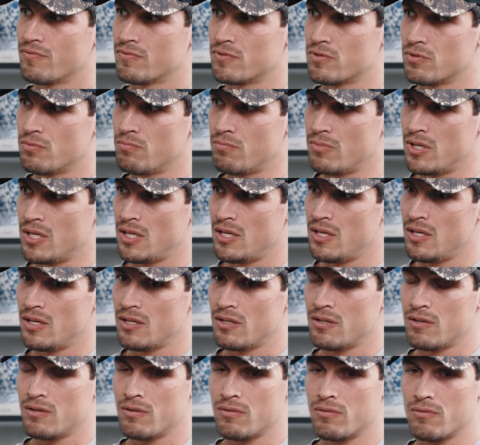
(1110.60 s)
to me
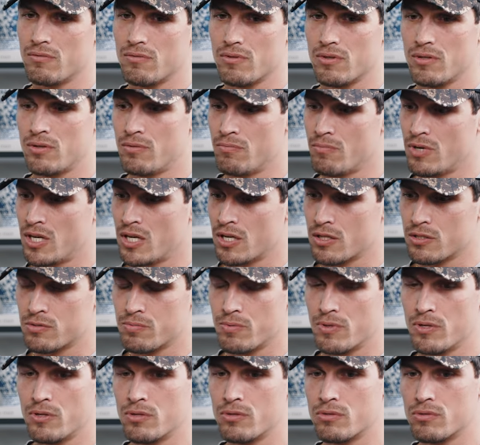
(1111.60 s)
and and my
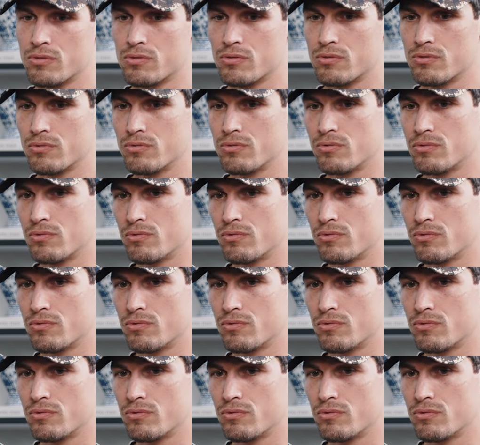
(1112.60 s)
experience,